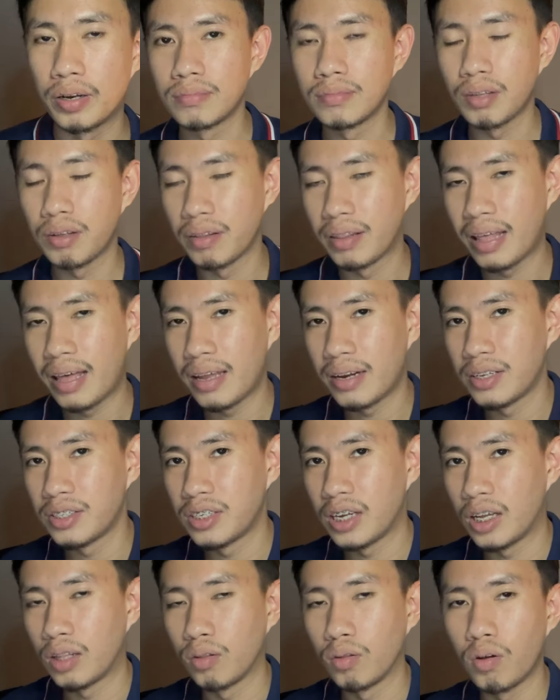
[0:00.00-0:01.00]
Now, that is
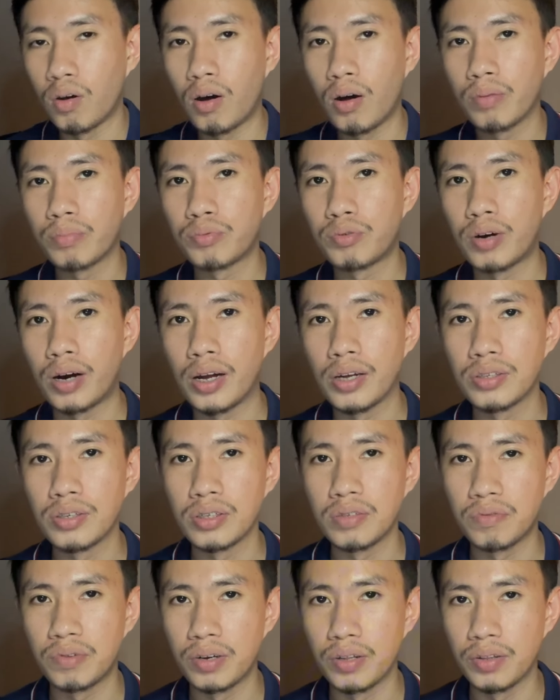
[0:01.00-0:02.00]
a long process
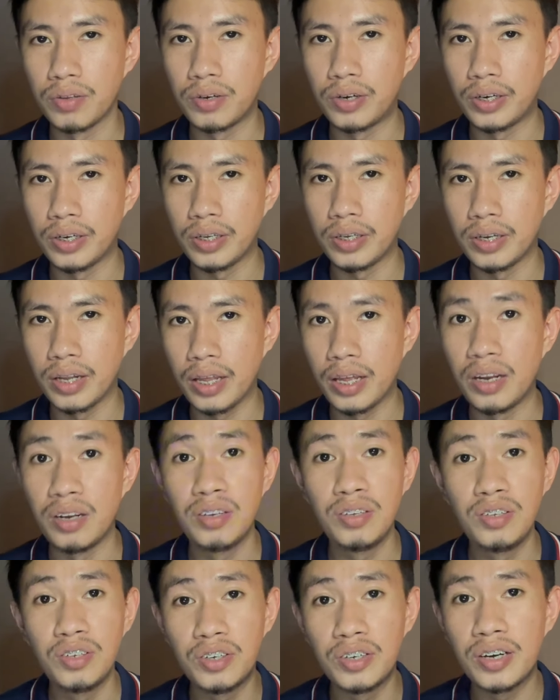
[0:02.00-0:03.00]
for the 13A, and
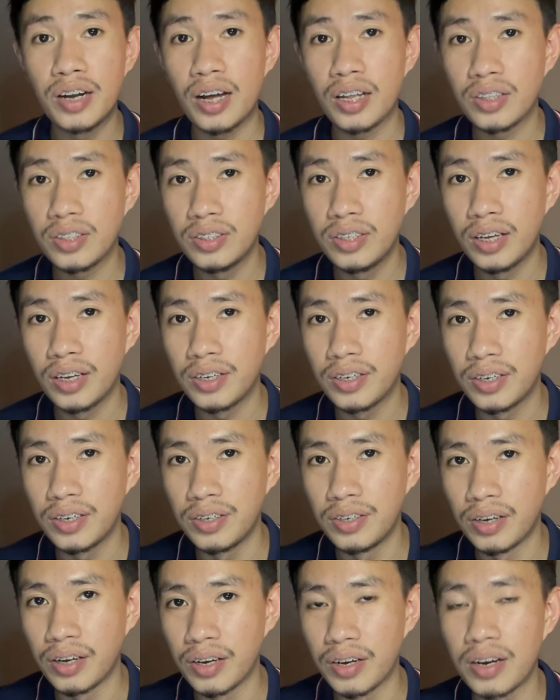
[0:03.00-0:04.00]
you're not yet
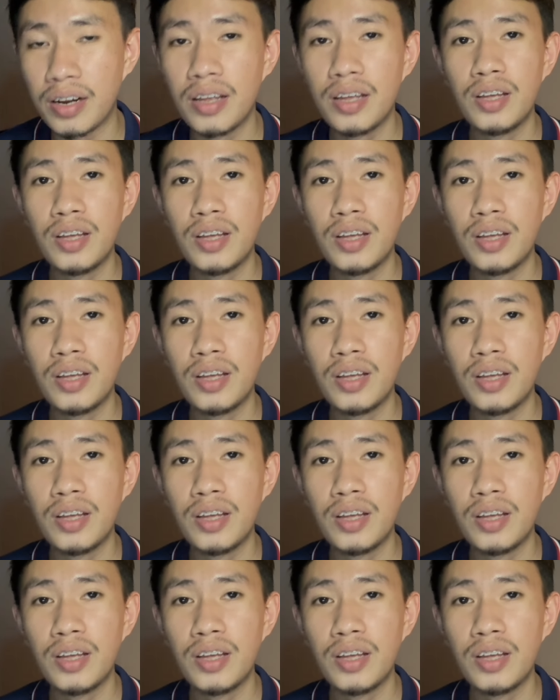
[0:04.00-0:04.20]
done.